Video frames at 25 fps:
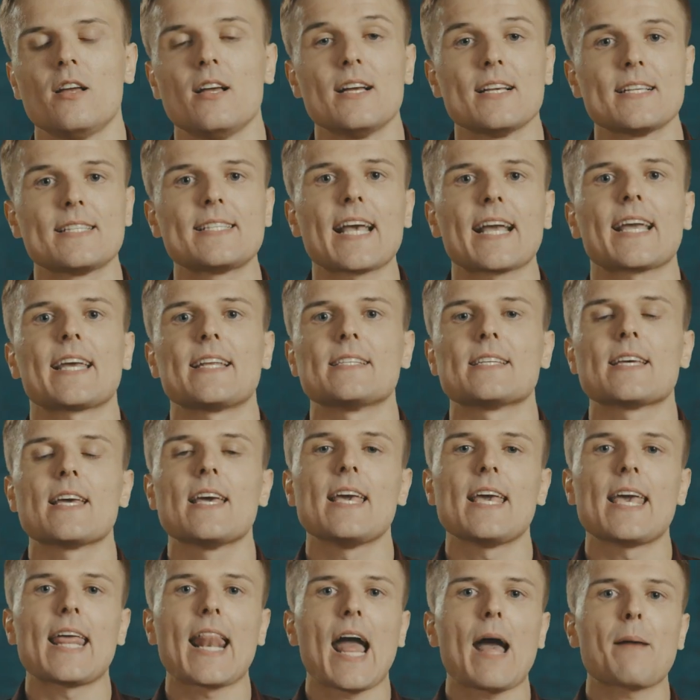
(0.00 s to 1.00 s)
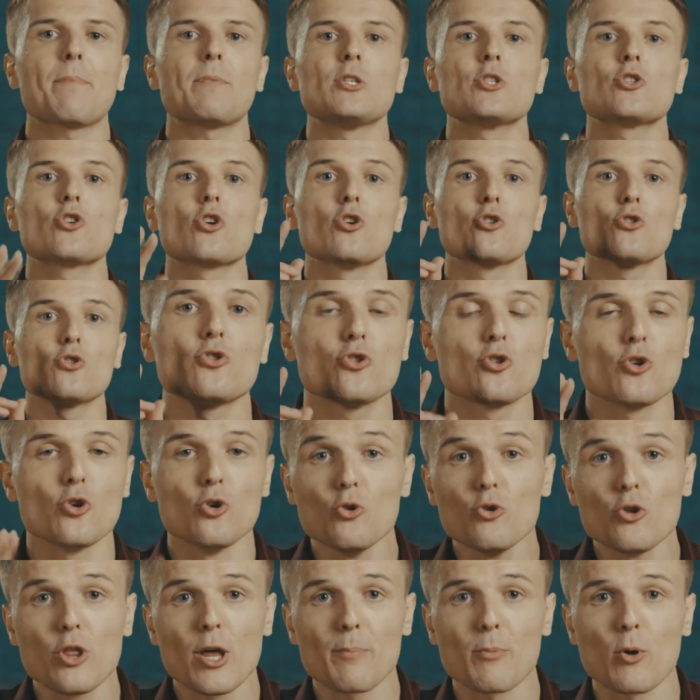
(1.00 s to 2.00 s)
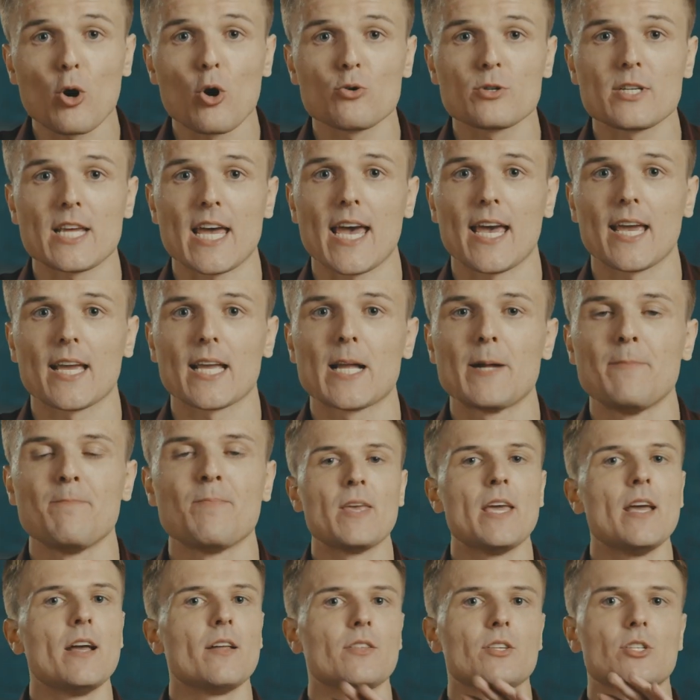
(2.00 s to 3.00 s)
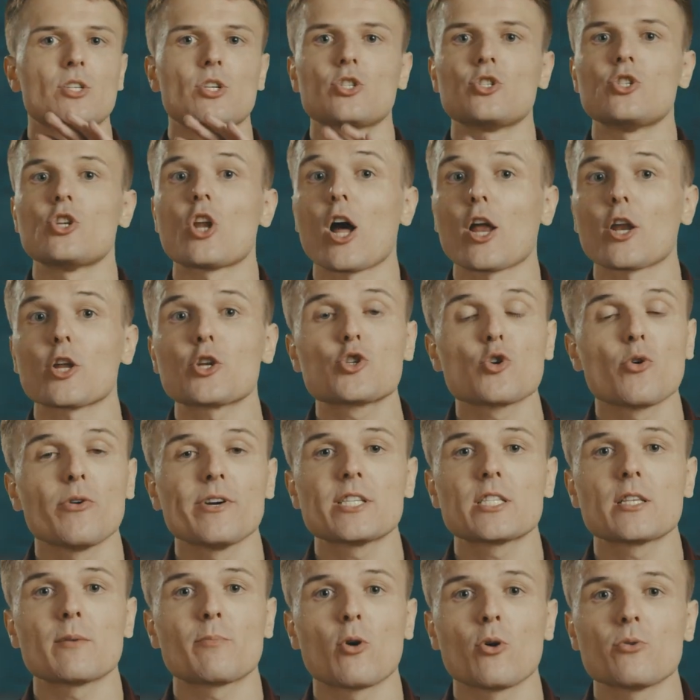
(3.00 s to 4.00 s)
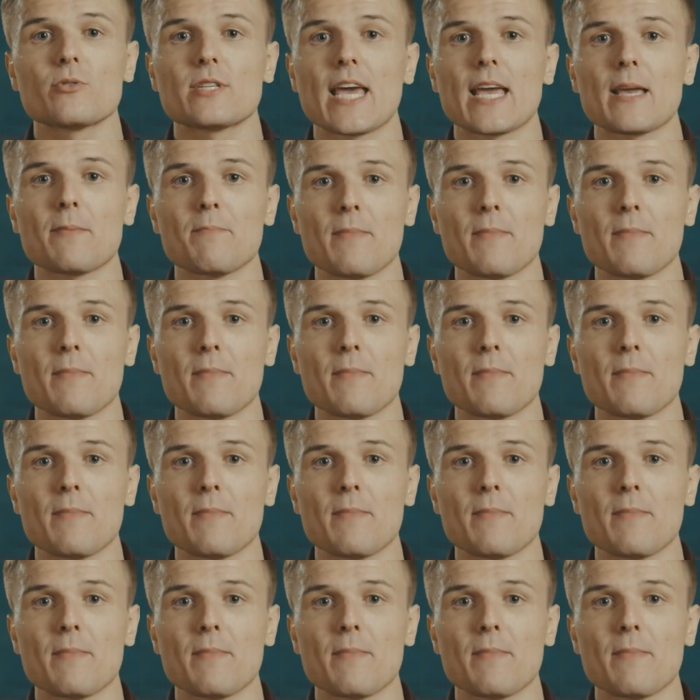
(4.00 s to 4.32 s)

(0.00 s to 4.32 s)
Second, it happens to the protag. This is not a choice the protag